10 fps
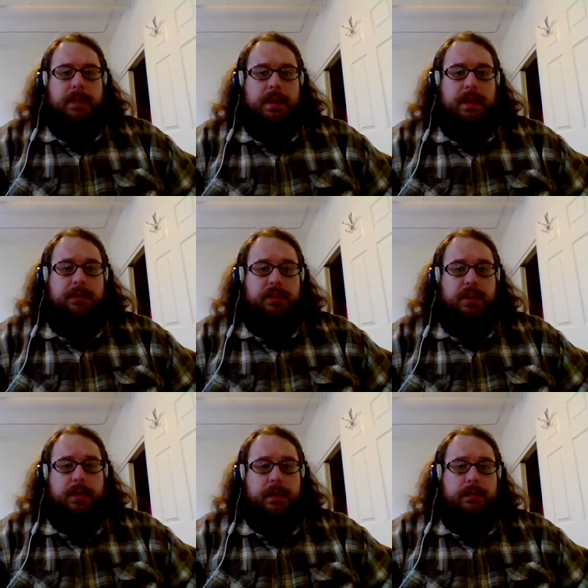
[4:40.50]
that's
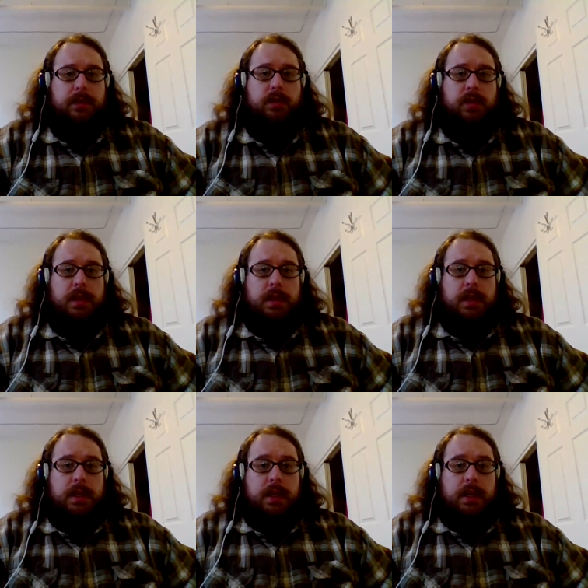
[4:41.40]
gonna be difficult
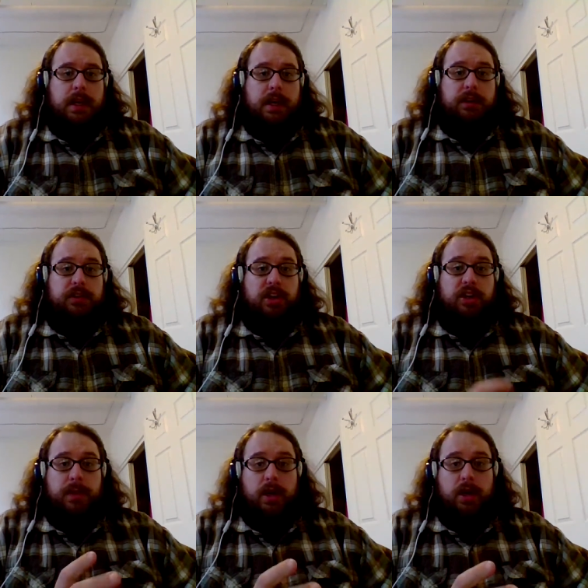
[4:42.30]
uh, starting
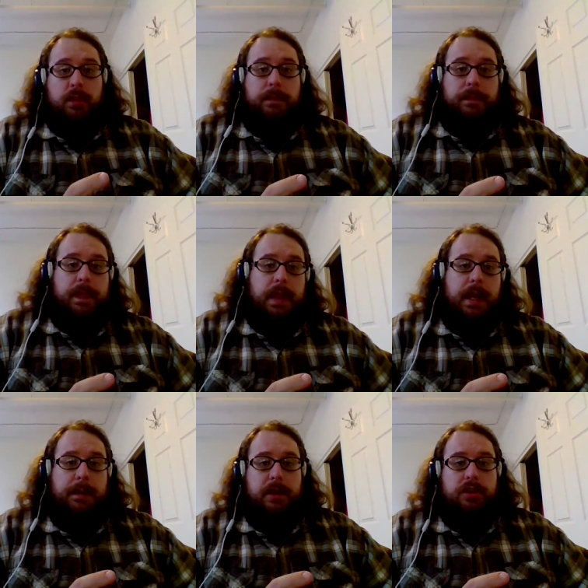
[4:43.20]
tomorrow
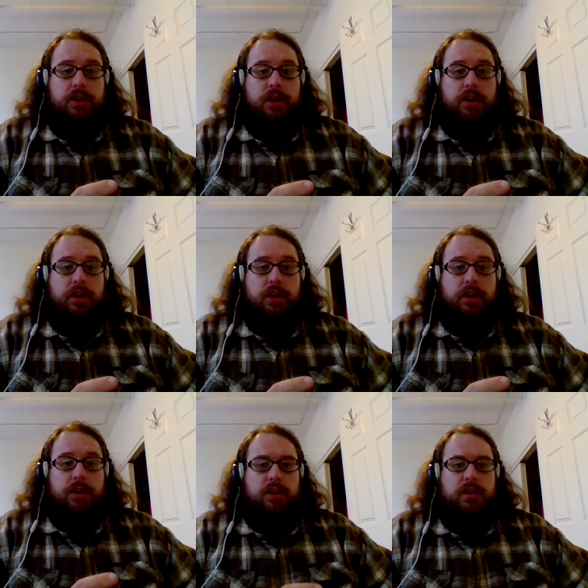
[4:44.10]
I'm actually going
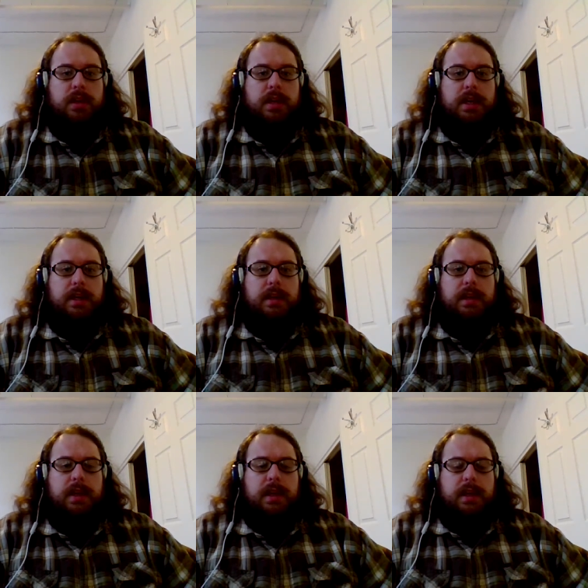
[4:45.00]
to be uh,
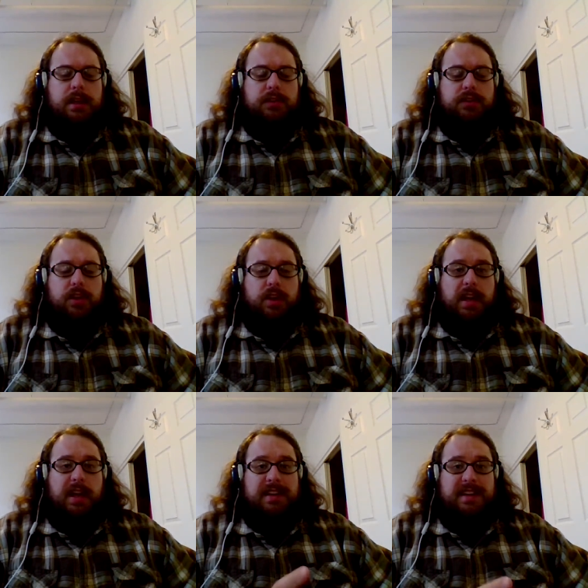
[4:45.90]
starting
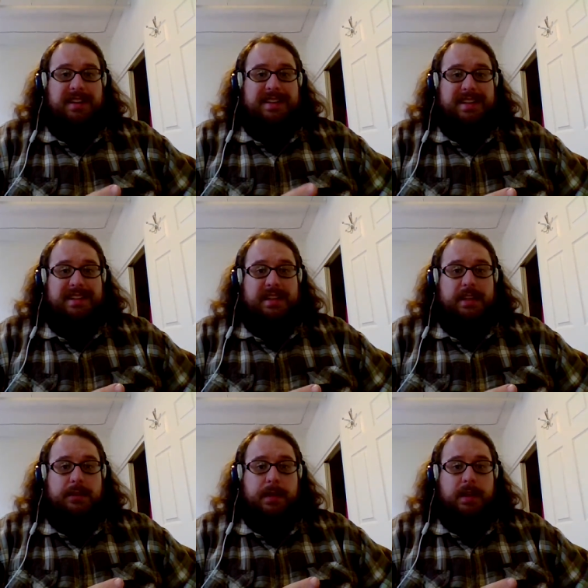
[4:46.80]
18-6
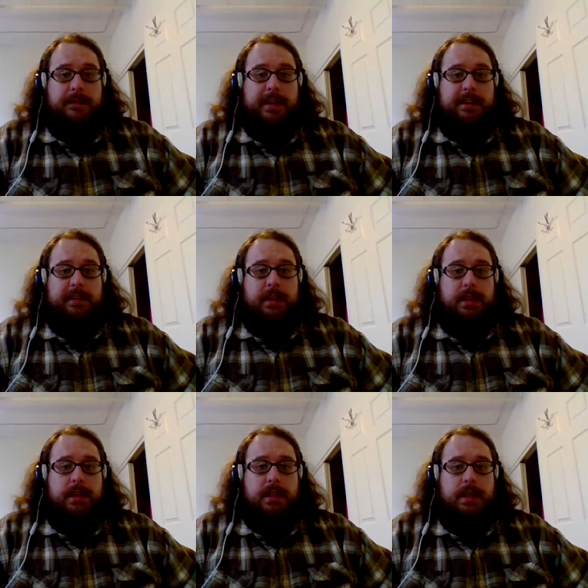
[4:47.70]
intermittent
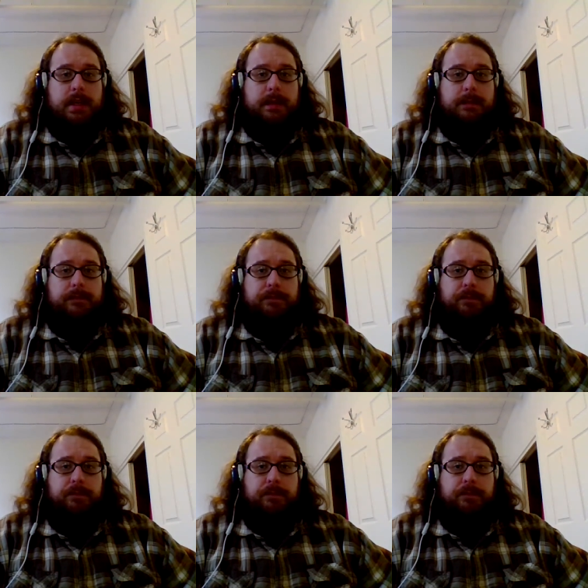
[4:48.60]
fasting um,